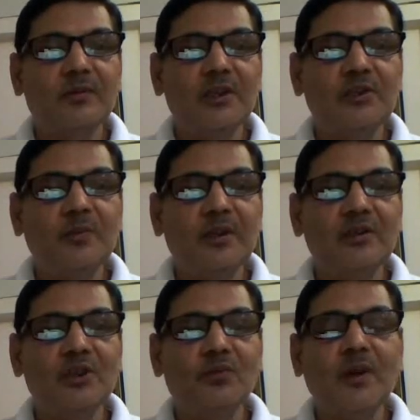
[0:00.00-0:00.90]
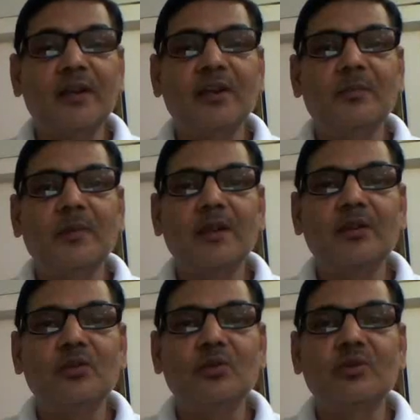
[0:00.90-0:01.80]
is being divided by
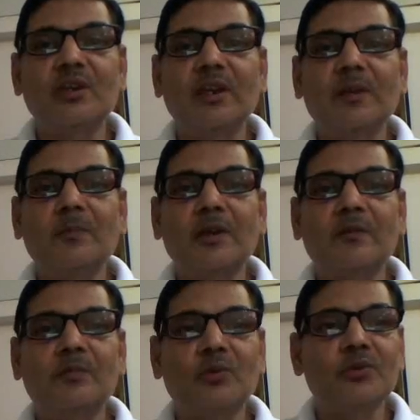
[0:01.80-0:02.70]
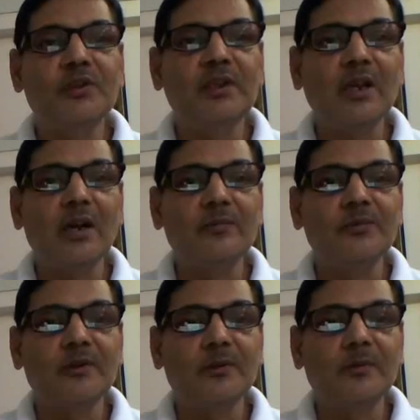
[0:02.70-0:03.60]
total number of progeny
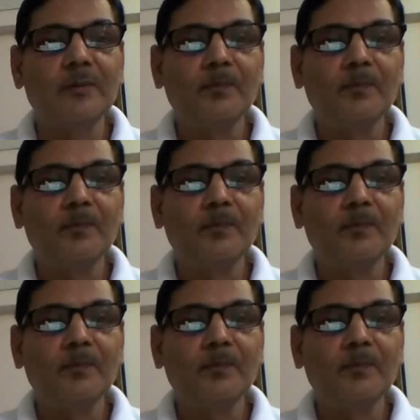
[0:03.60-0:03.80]
observed,